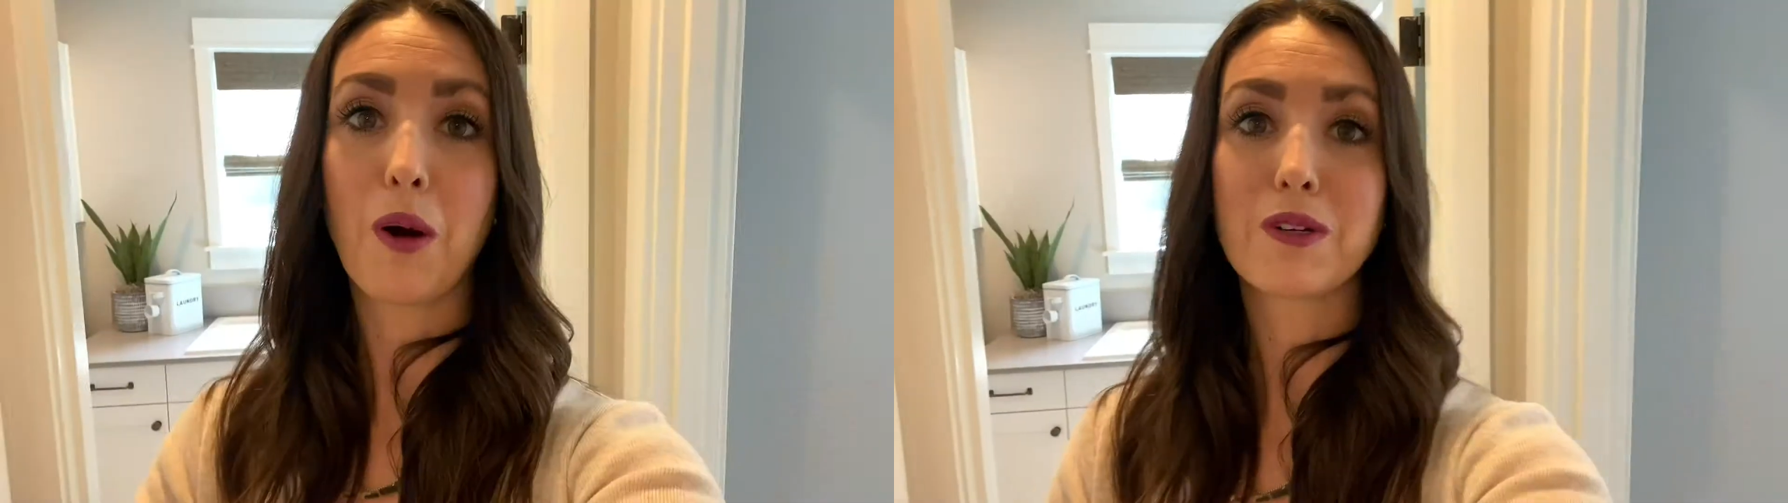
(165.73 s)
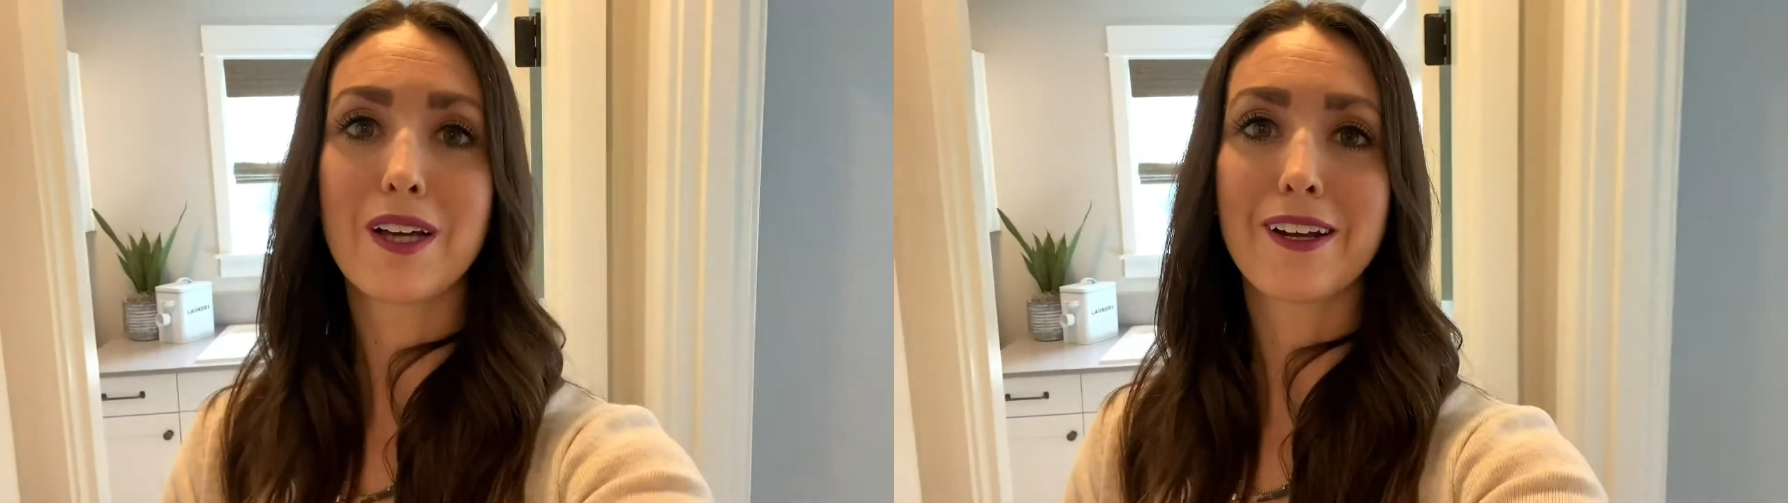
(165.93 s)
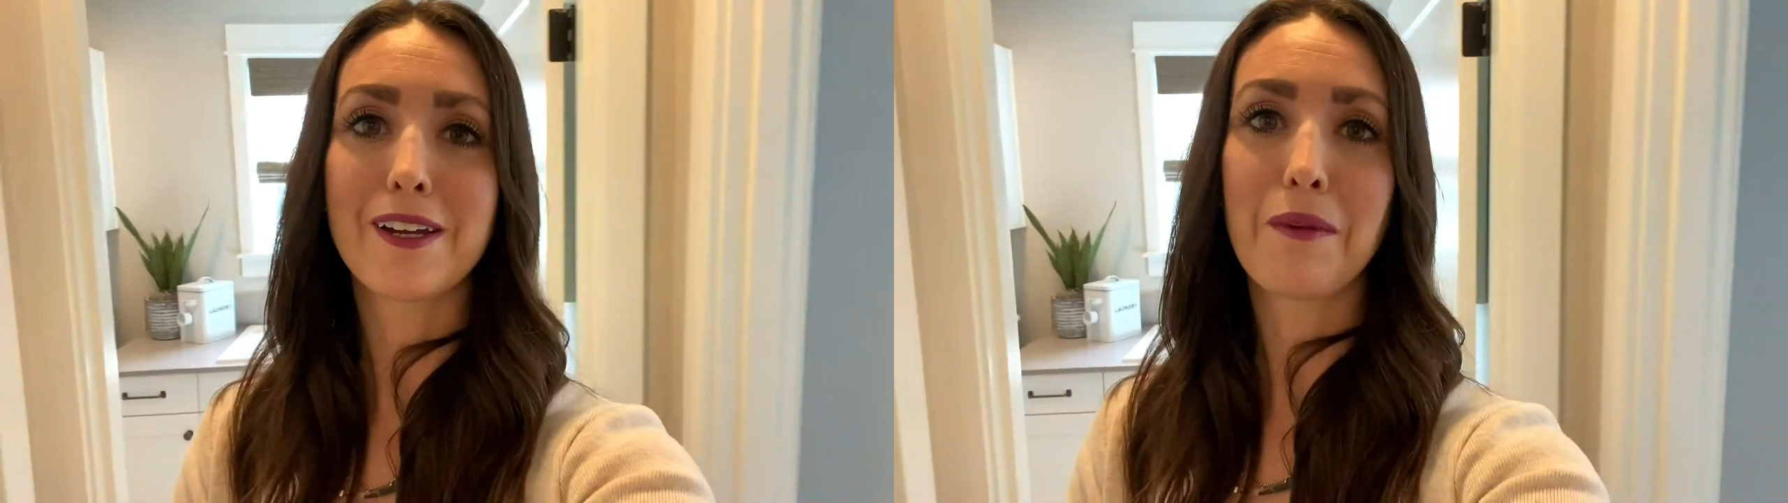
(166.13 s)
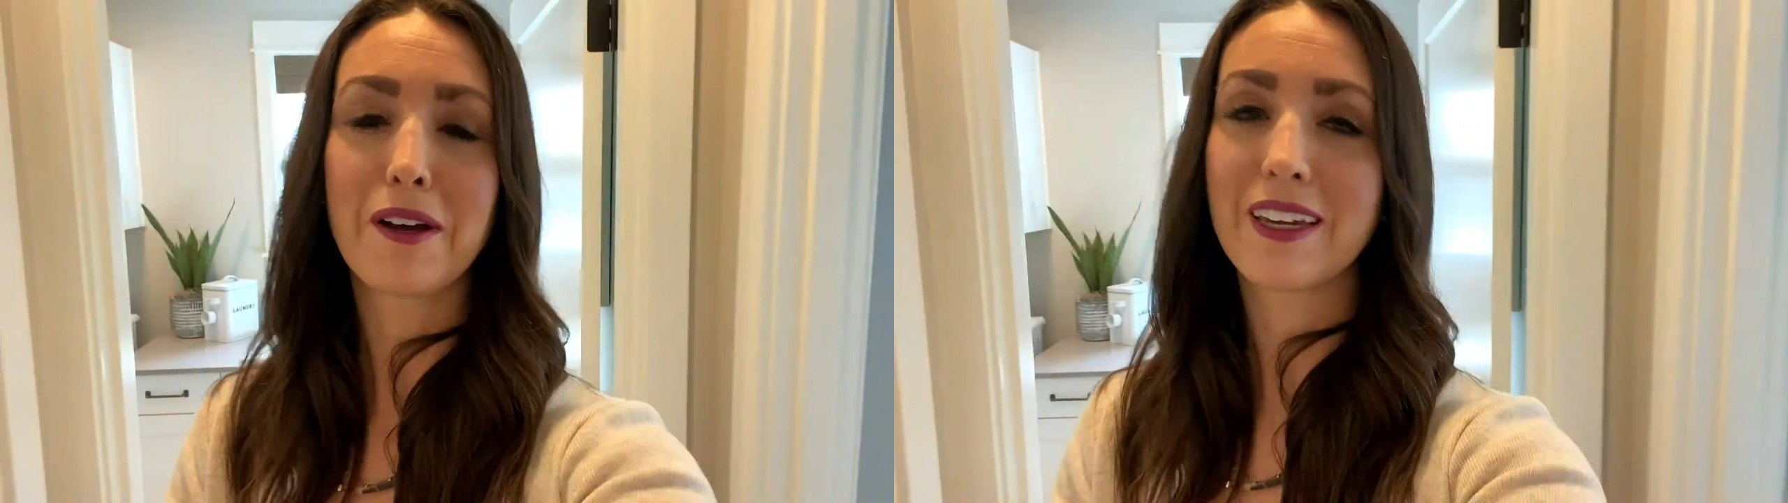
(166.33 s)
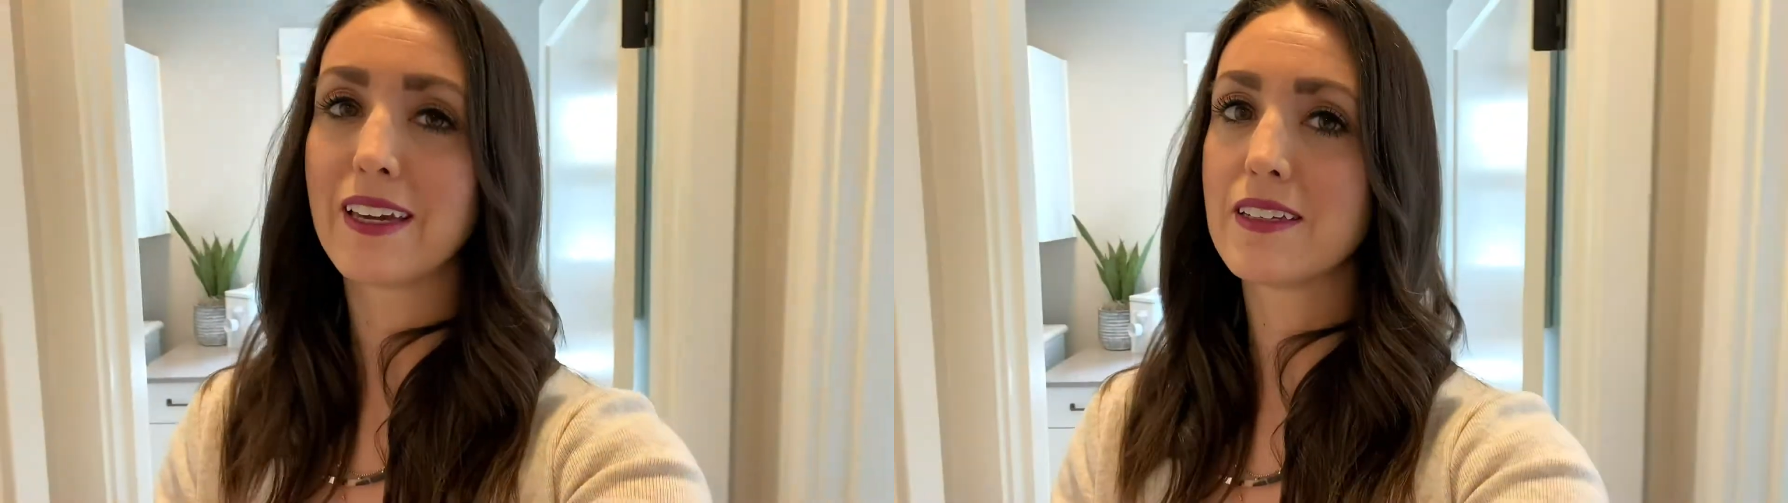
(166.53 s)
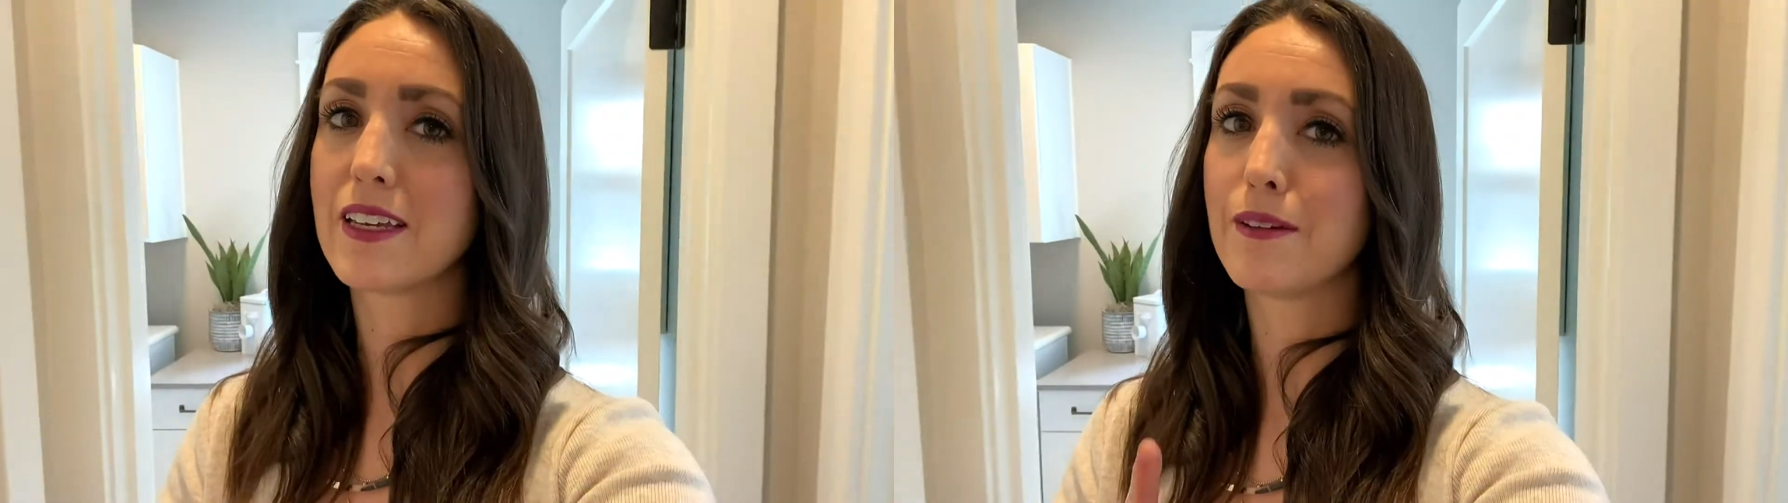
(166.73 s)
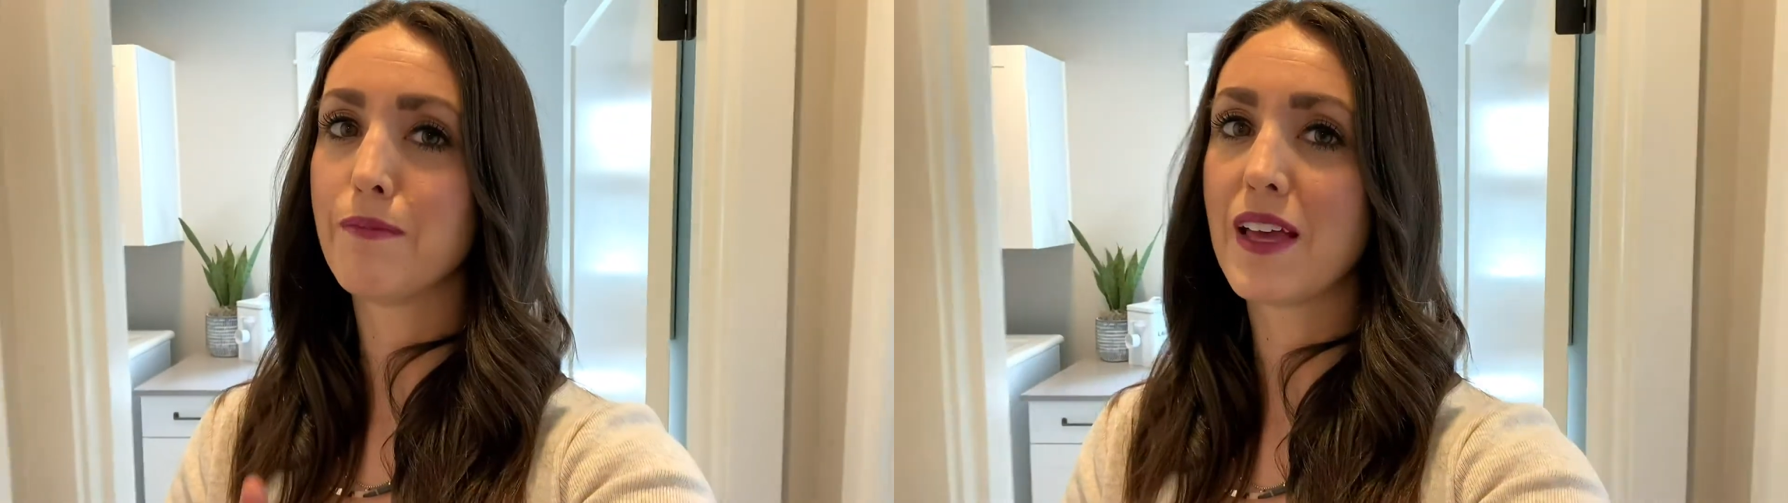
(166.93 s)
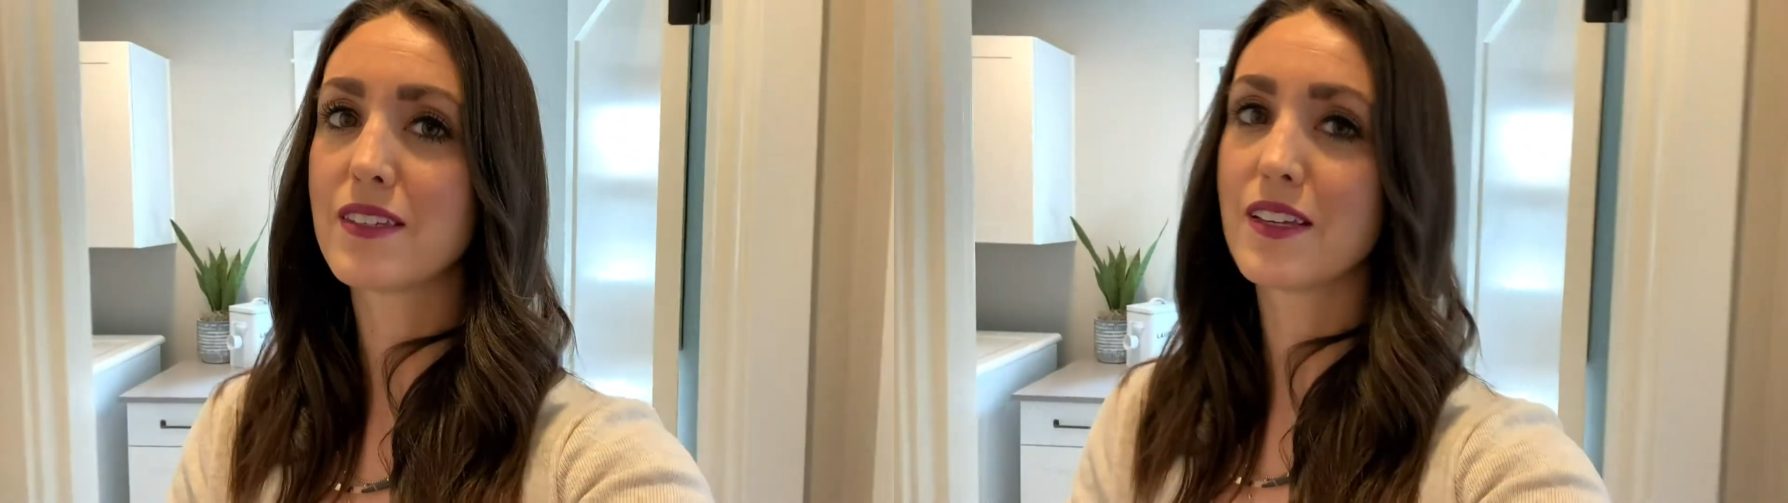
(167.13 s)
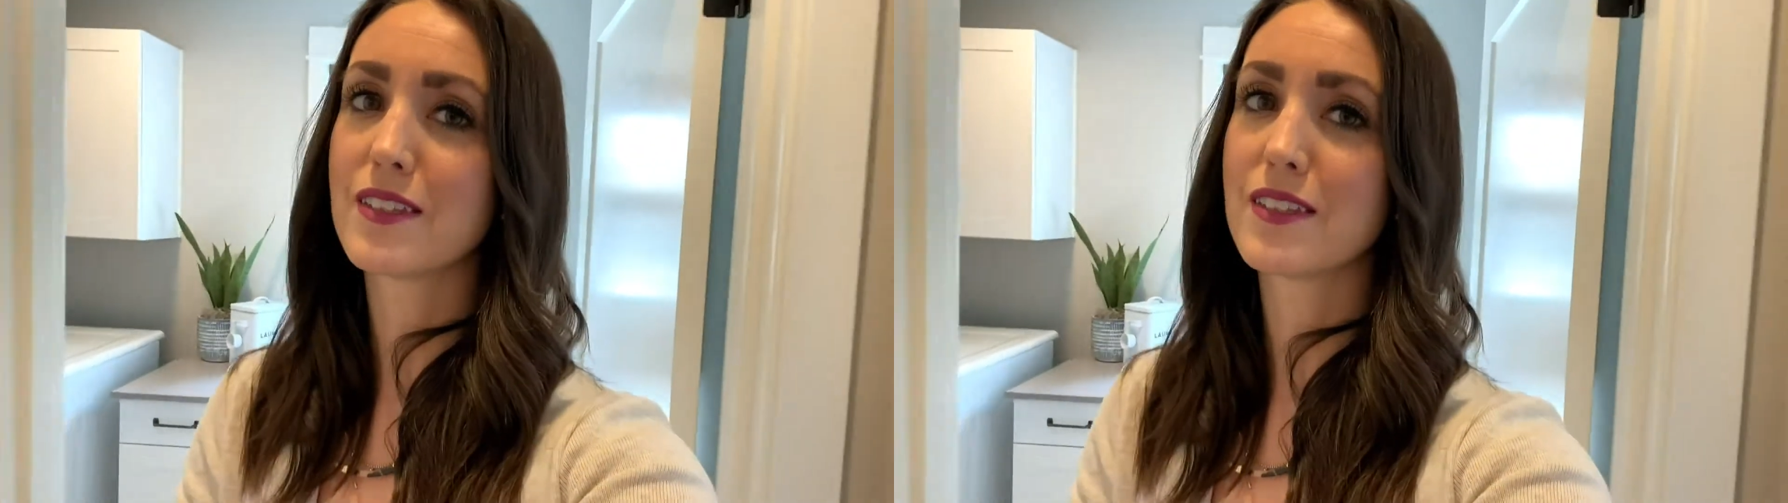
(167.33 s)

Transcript: we're talking about kids and messes,